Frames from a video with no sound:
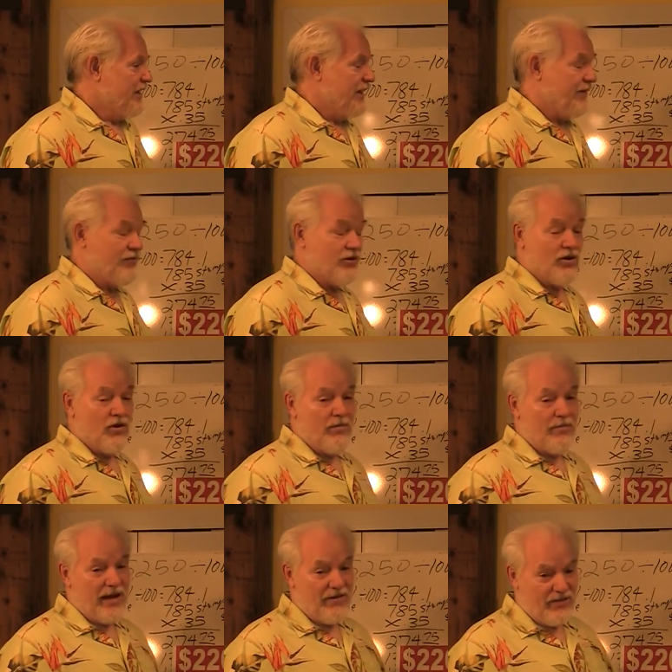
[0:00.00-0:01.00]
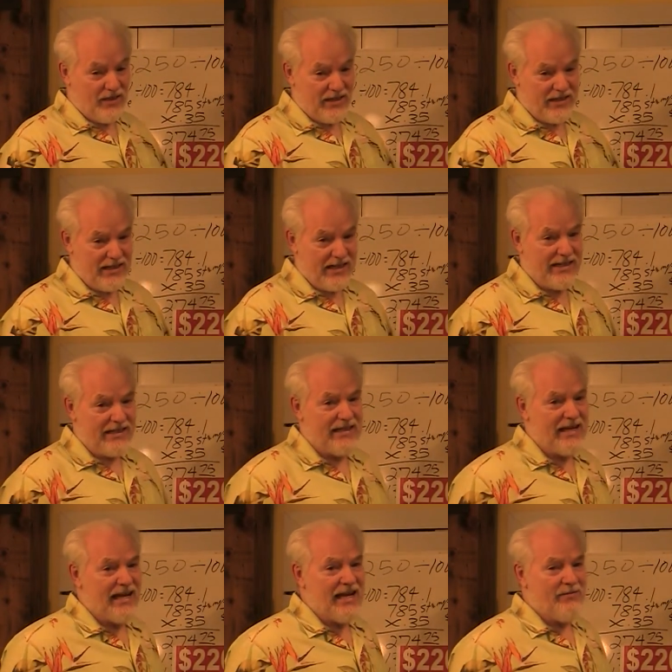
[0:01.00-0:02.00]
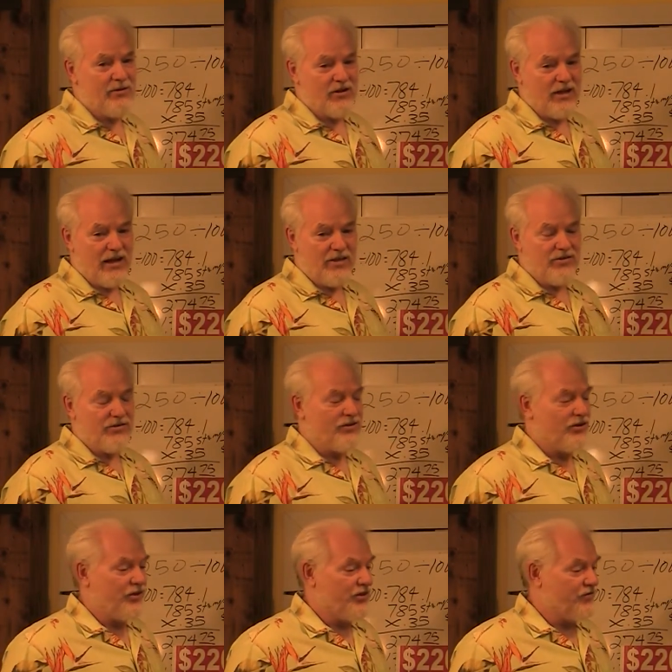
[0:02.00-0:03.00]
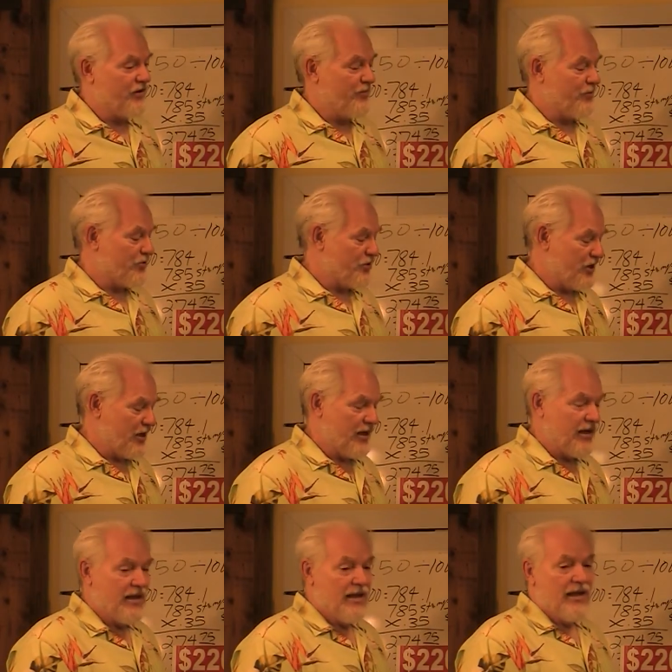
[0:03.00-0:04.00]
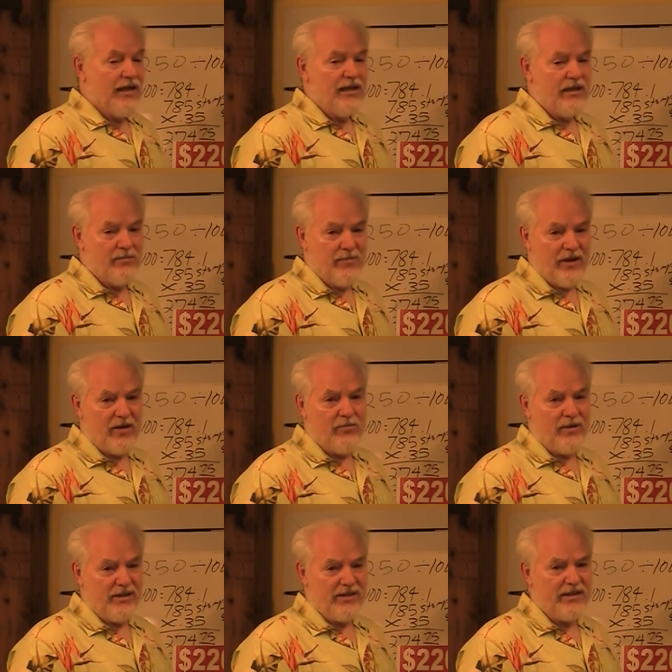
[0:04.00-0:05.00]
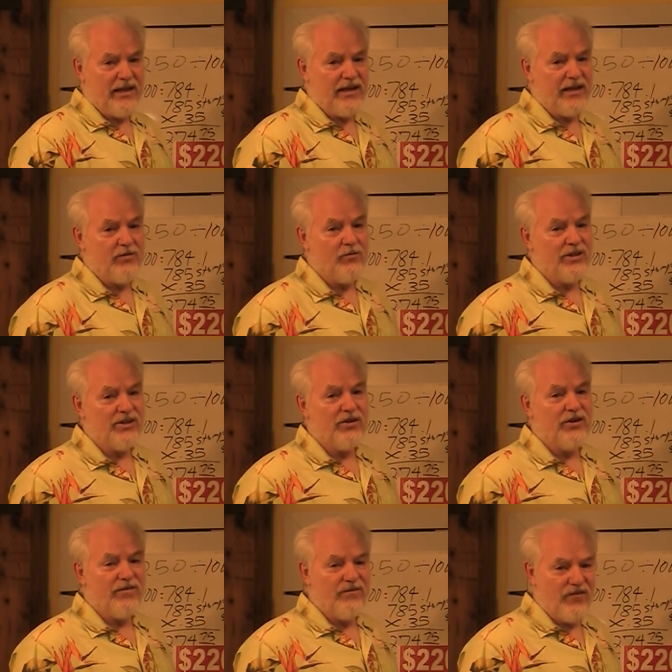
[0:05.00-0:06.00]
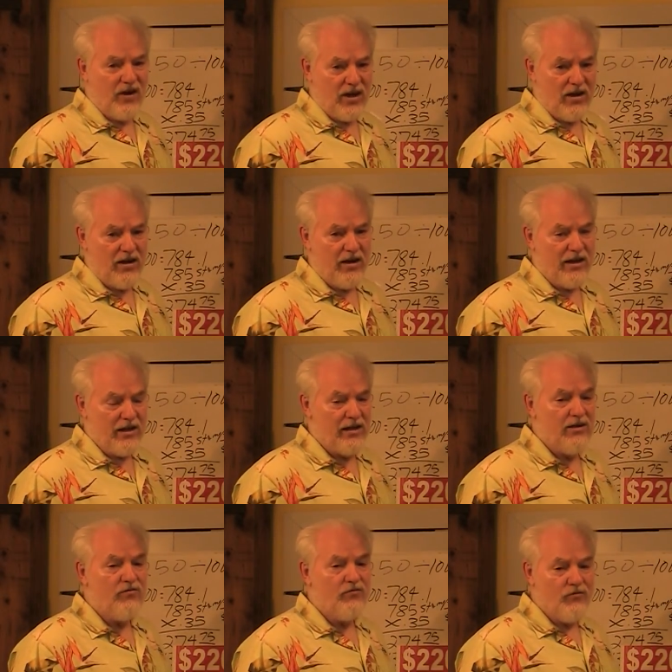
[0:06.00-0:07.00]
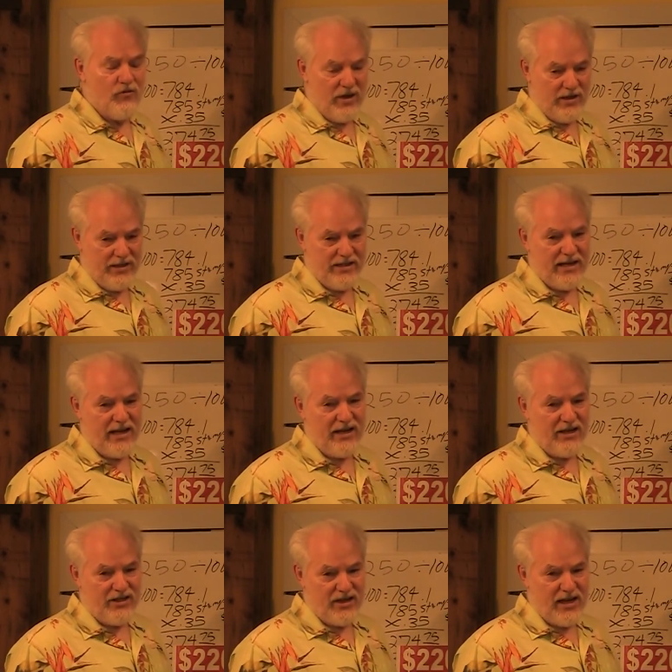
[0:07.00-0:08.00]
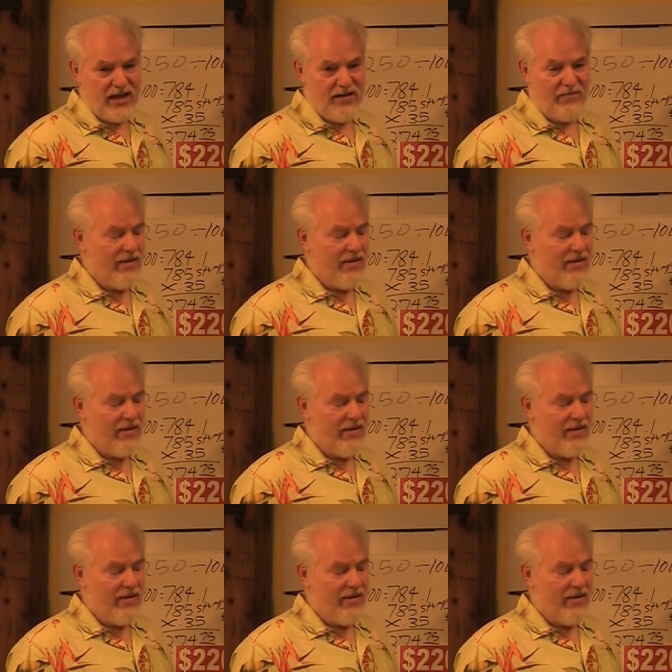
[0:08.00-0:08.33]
if you're going back for the second time, your odds are 33%. You better be studying what's on the Florida real estate exam.